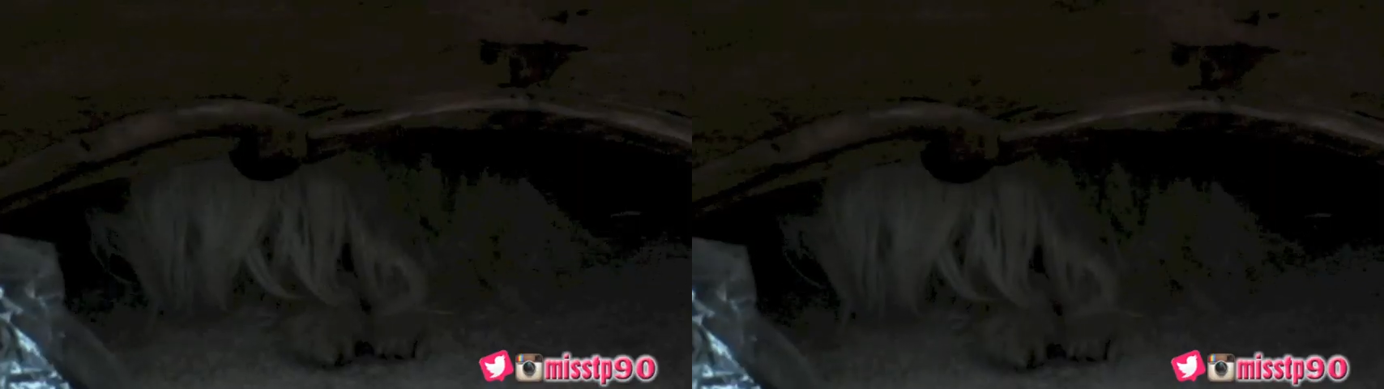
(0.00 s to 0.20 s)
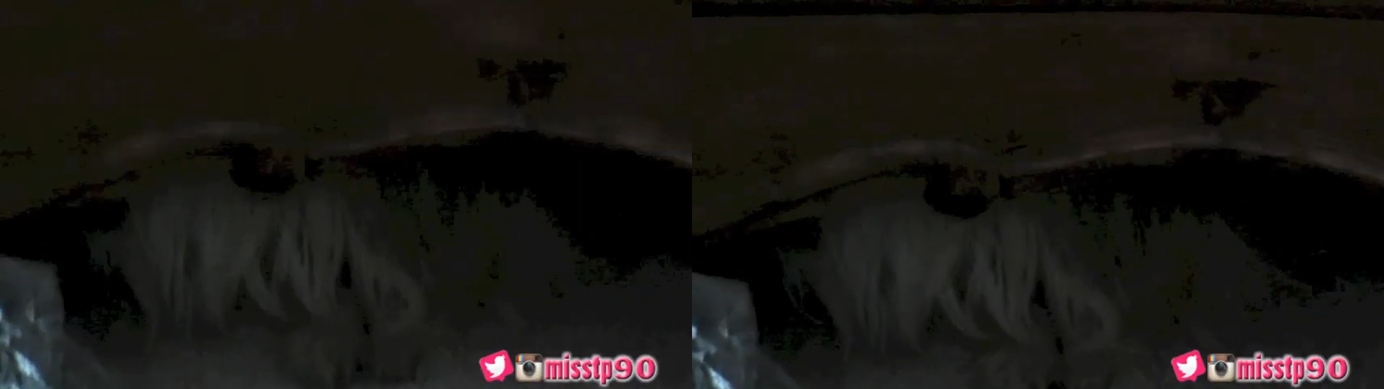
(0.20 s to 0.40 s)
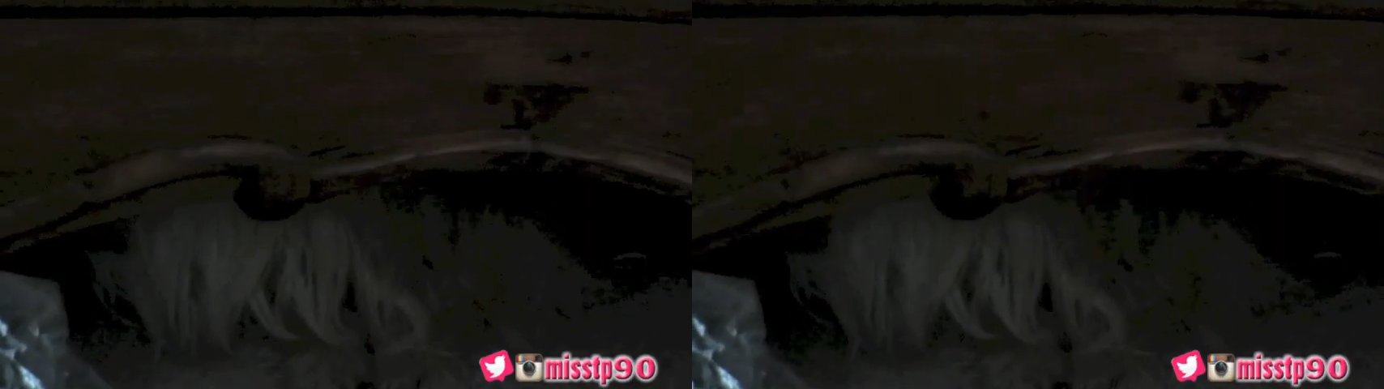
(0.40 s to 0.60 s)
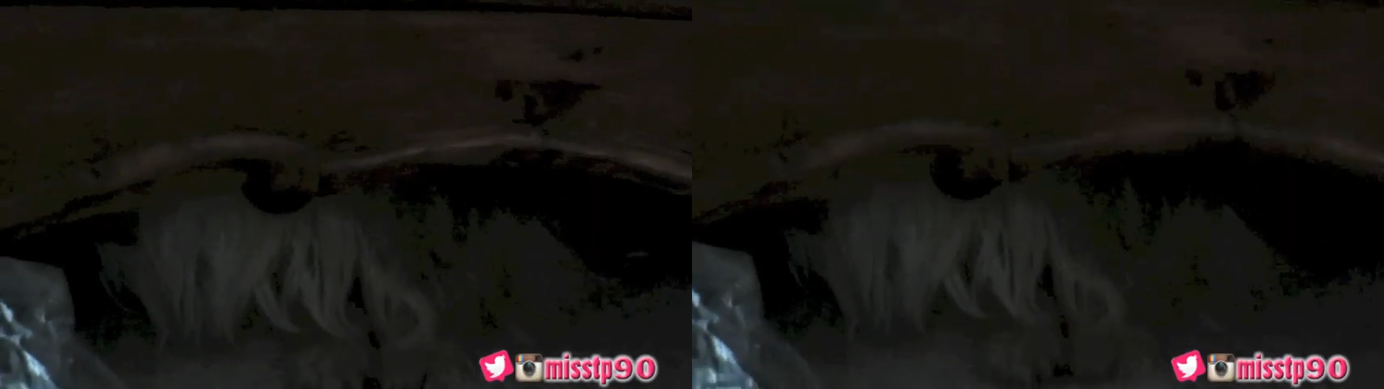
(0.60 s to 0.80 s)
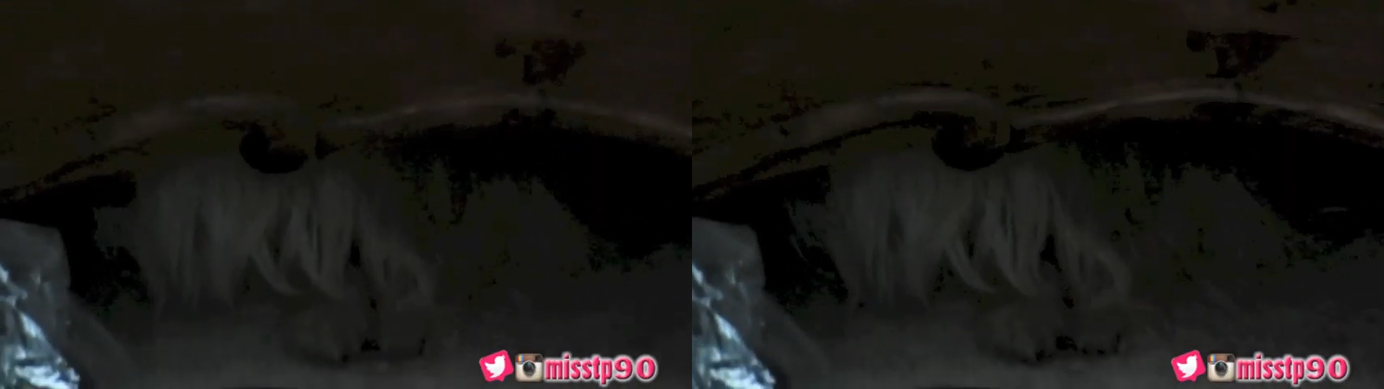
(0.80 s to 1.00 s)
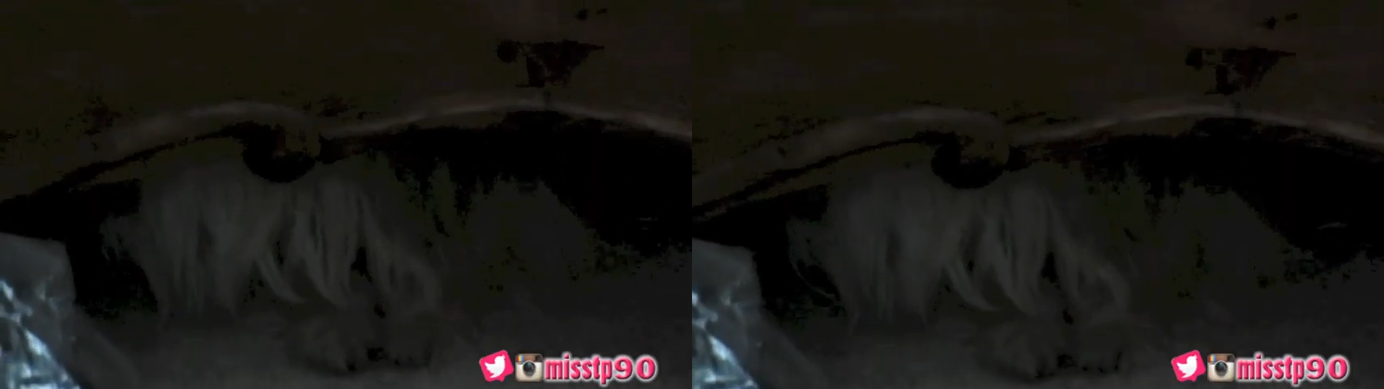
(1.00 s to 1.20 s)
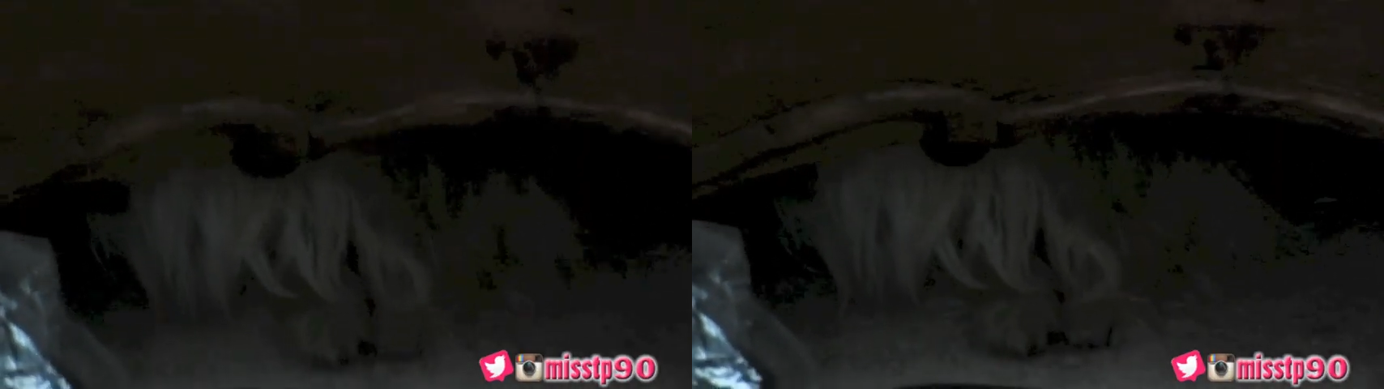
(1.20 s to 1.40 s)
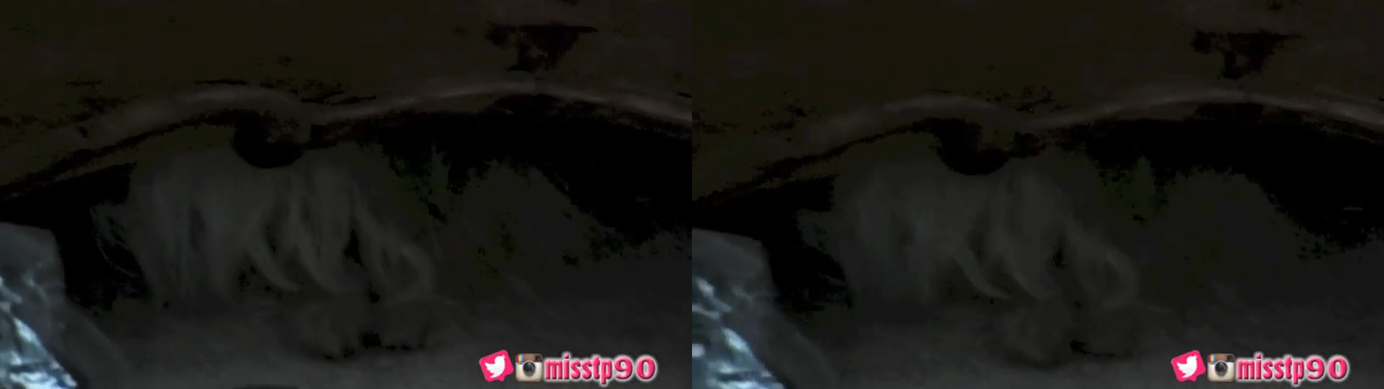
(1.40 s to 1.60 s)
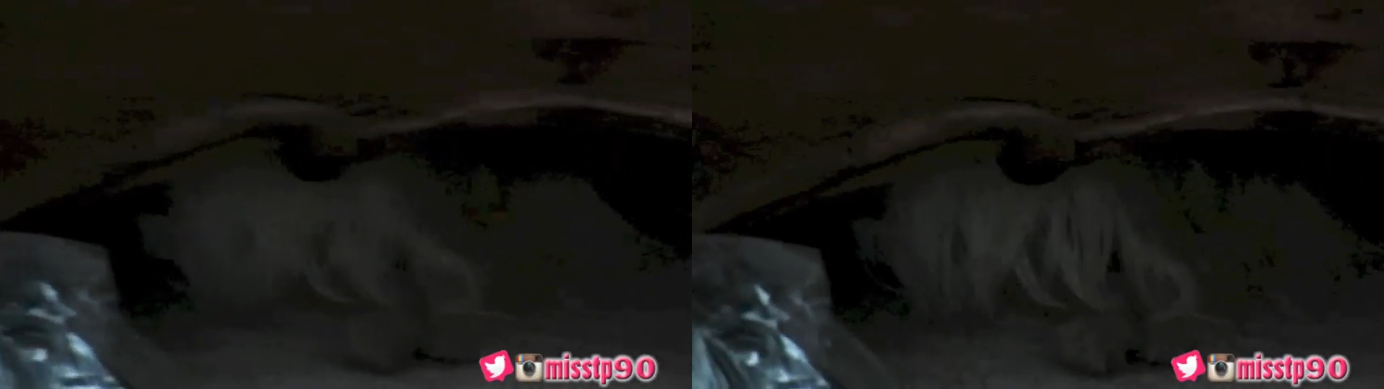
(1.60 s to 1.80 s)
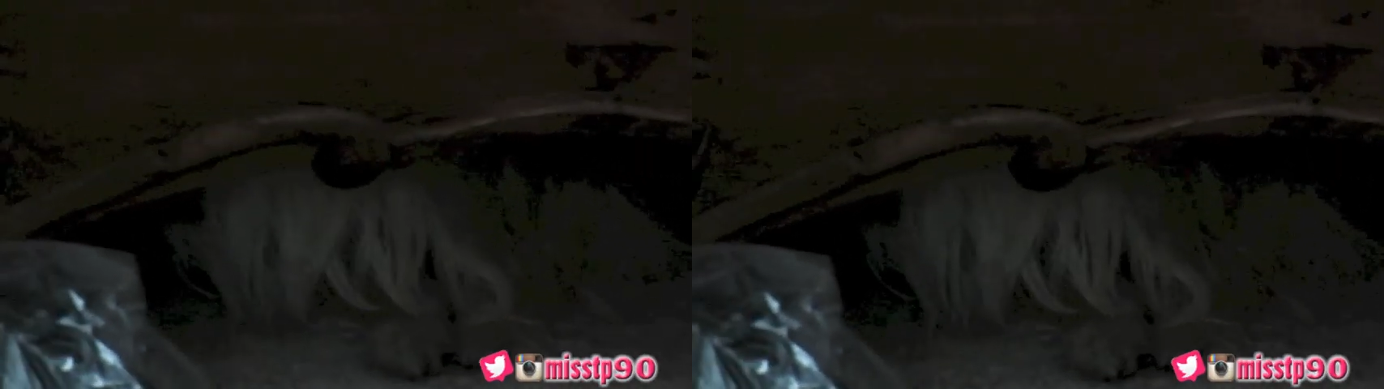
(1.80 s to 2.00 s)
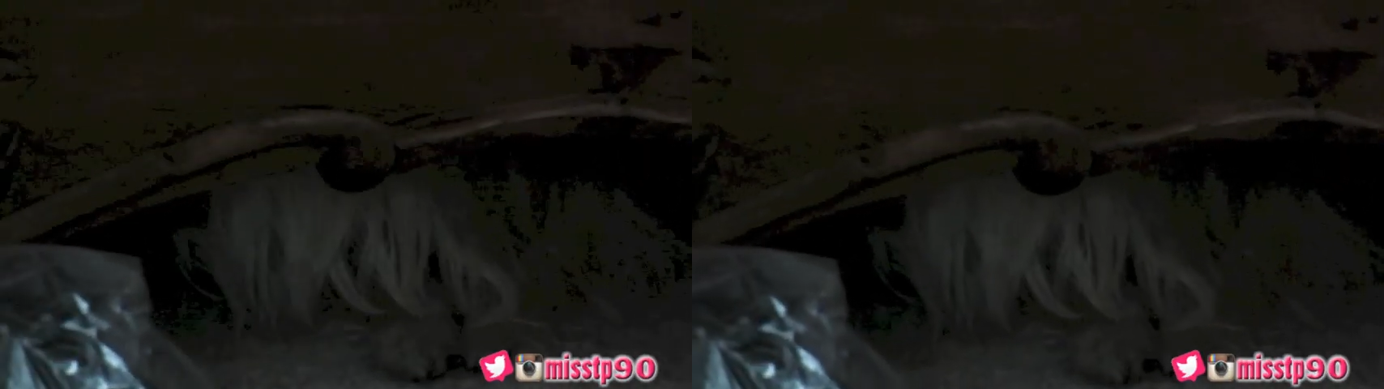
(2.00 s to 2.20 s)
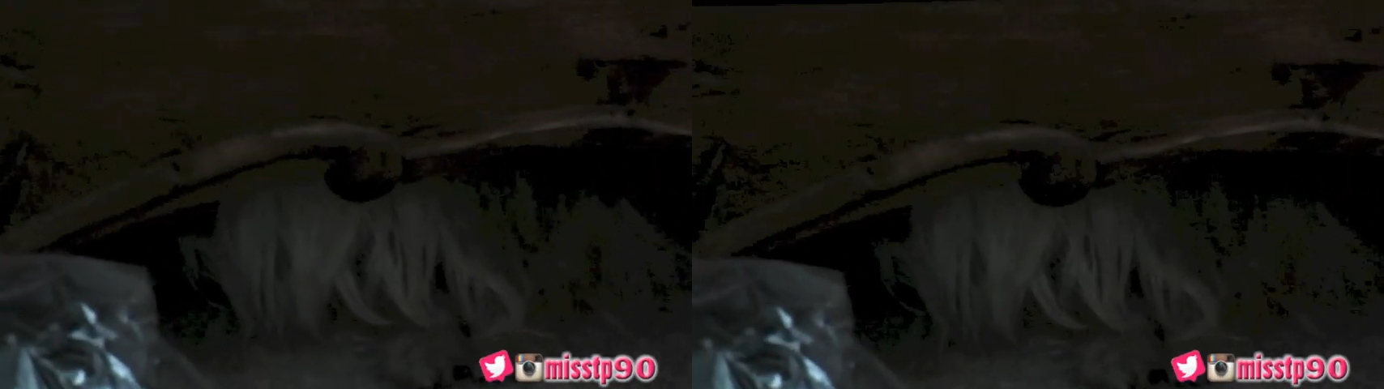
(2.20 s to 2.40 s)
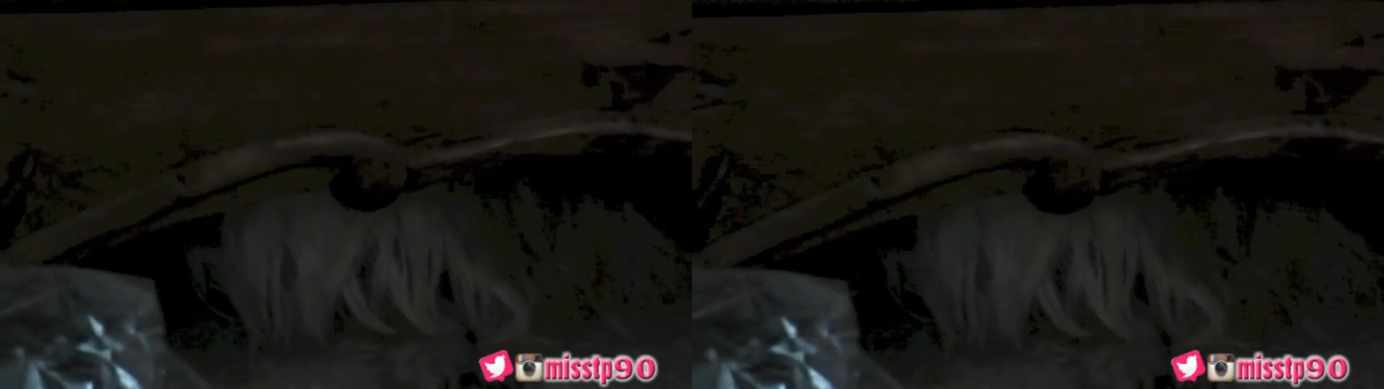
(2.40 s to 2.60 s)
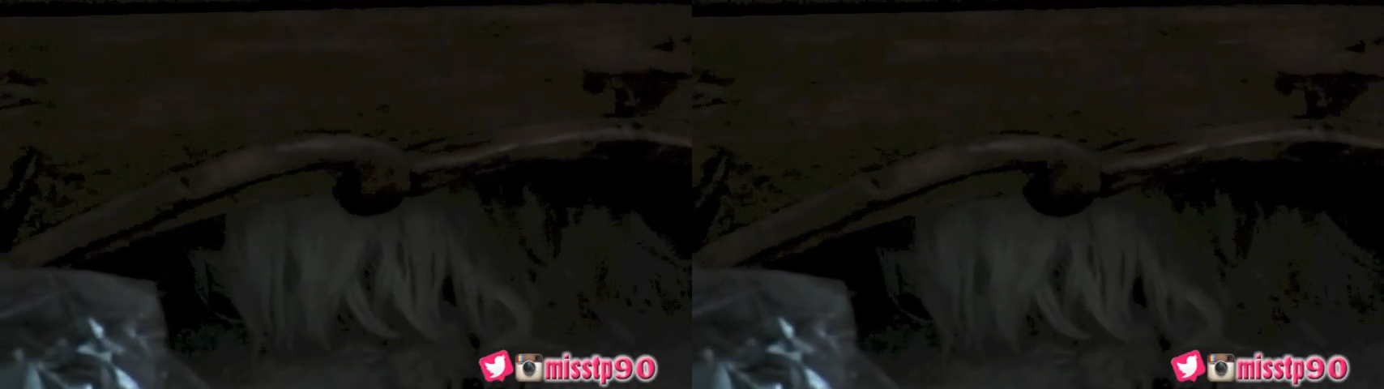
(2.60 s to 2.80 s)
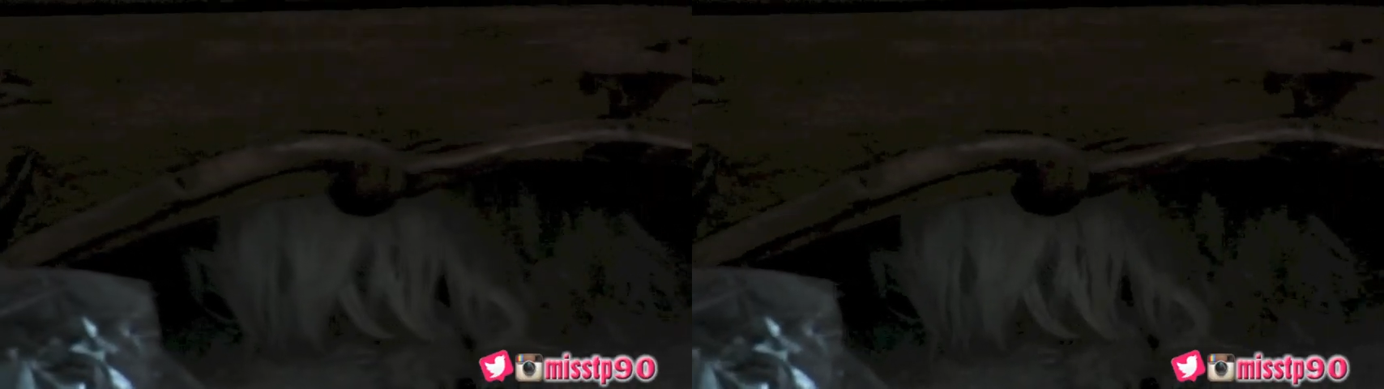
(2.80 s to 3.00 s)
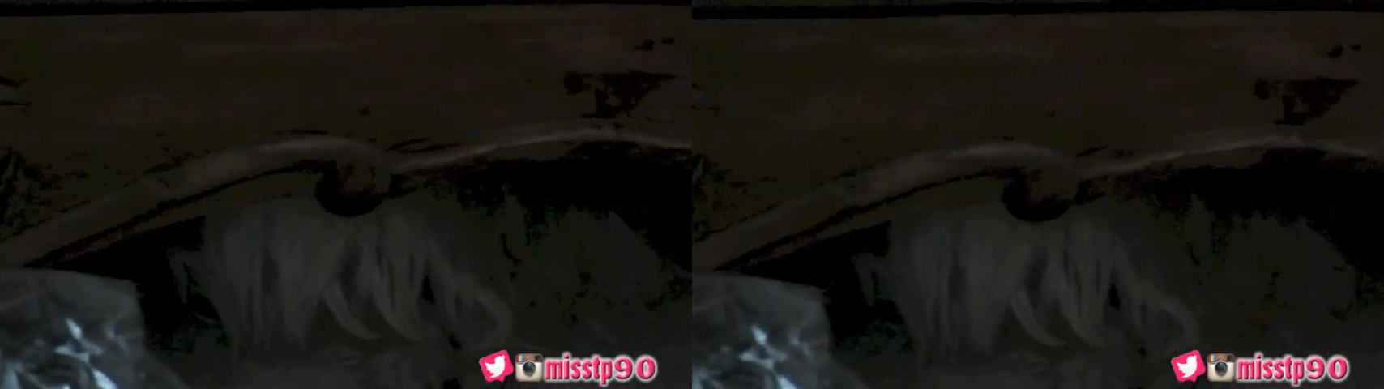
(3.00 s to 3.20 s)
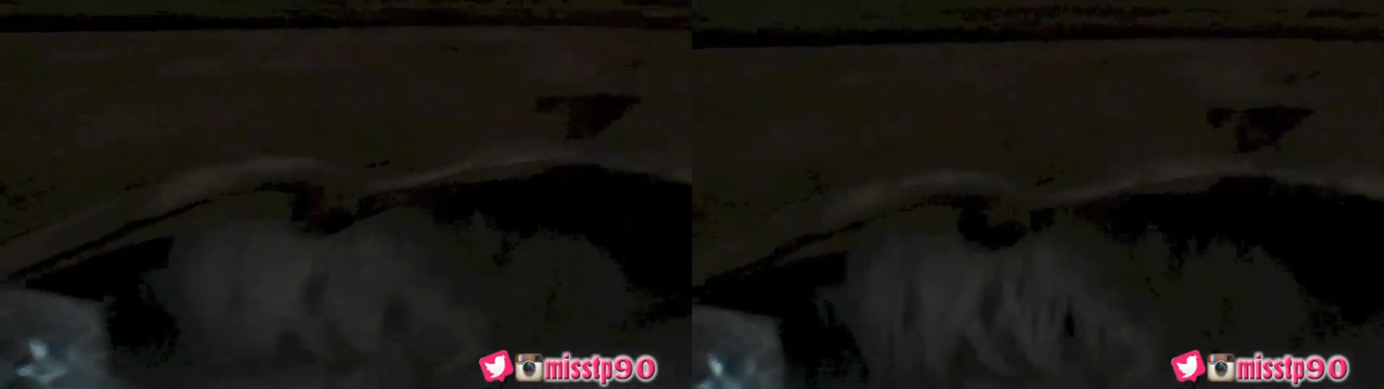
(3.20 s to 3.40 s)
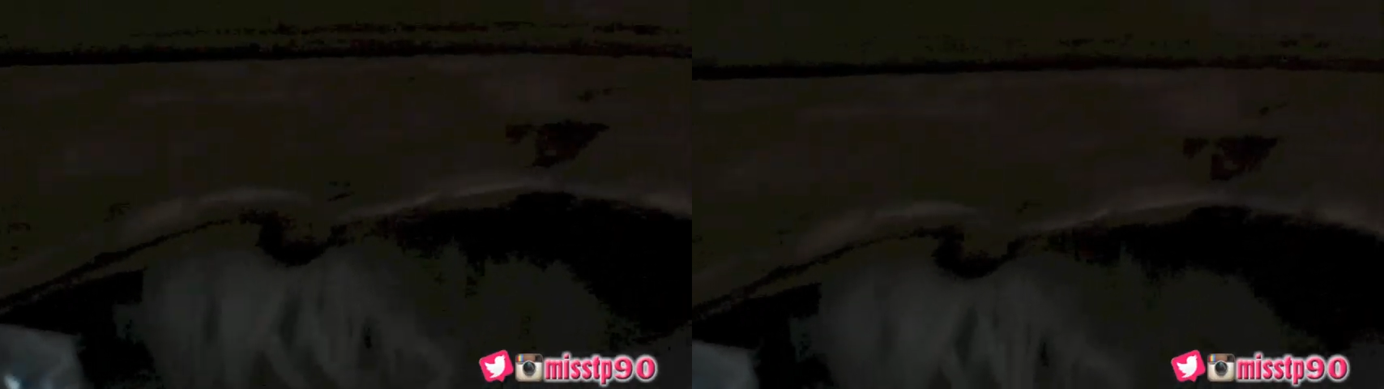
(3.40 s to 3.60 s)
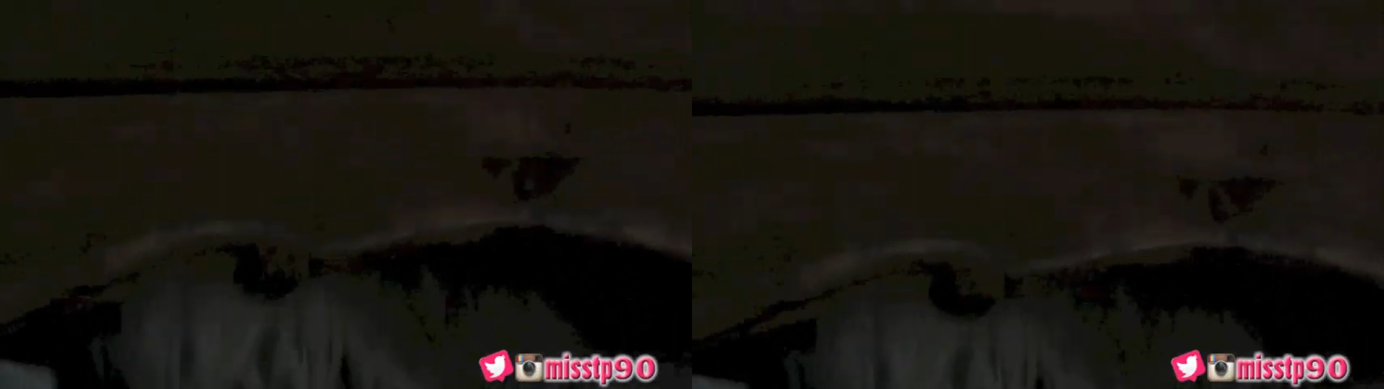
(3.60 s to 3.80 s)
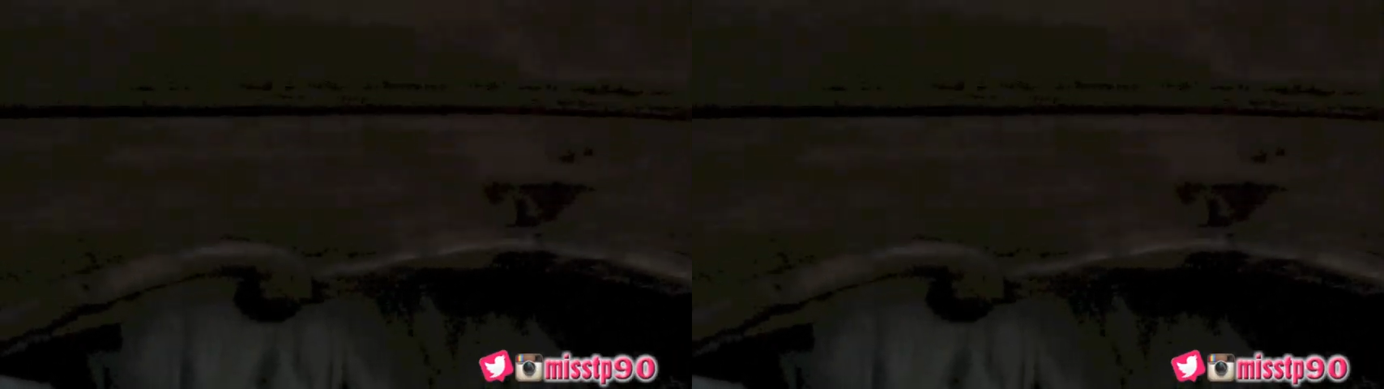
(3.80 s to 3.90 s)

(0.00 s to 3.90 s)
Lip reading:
[unreadable: no face in view]